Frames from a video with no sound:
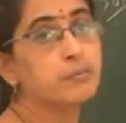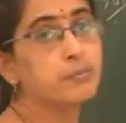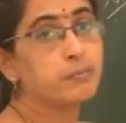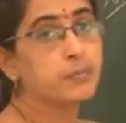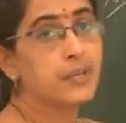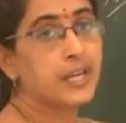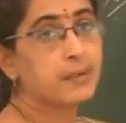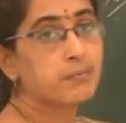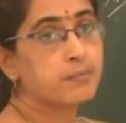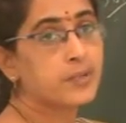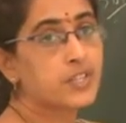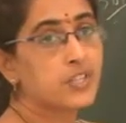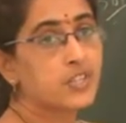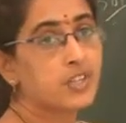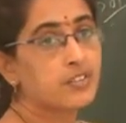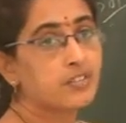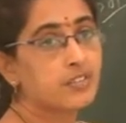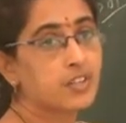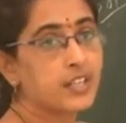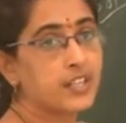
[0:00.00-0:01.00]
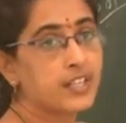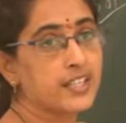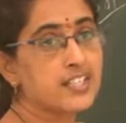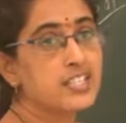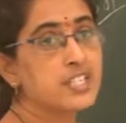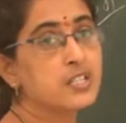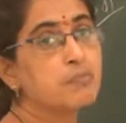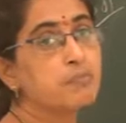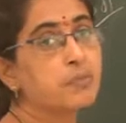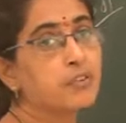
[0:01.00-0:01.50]
blood pressure
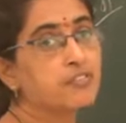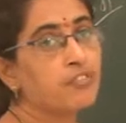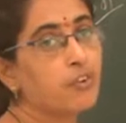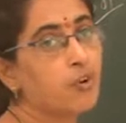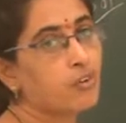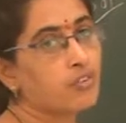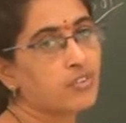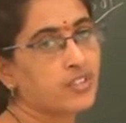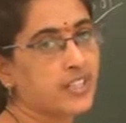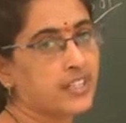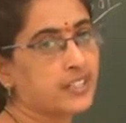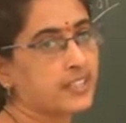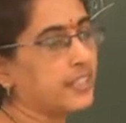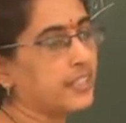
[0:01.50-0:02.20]
readings before drug